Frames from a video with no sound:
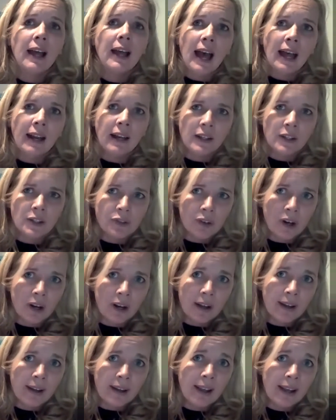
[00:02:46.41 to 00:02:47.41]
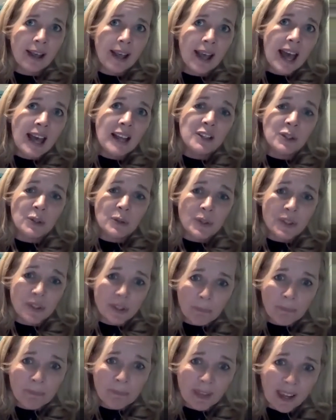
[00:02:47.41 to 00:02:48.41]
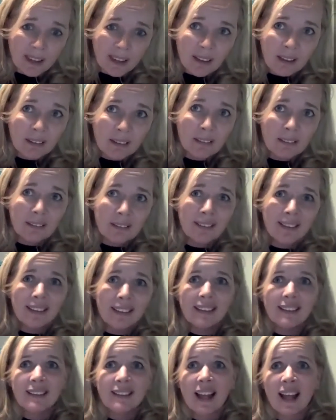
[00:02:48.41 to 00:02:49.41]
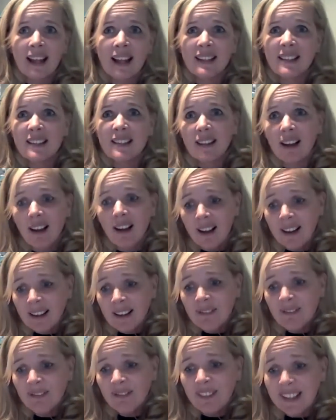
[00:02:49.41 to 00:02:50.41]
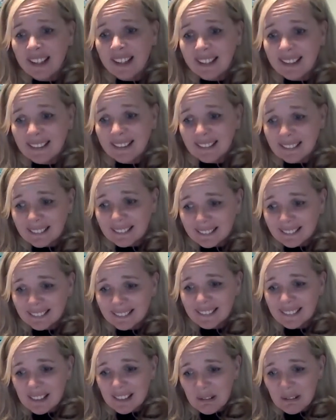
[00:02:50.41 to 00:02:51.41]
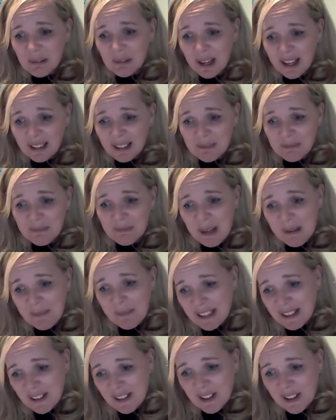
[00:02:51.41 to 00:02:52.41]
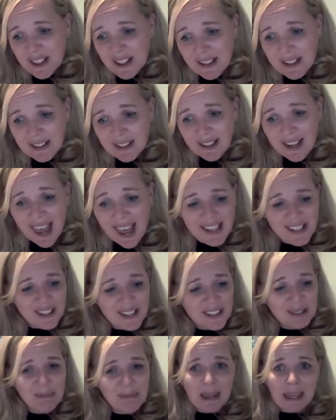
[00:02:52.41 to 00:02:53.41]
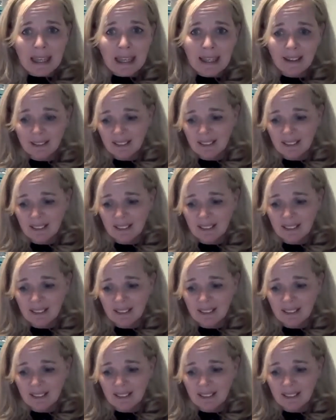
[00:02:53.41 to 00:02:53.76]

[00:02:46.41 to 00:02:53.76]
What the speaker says: And I try and do something that I feel, well, maybe just edges me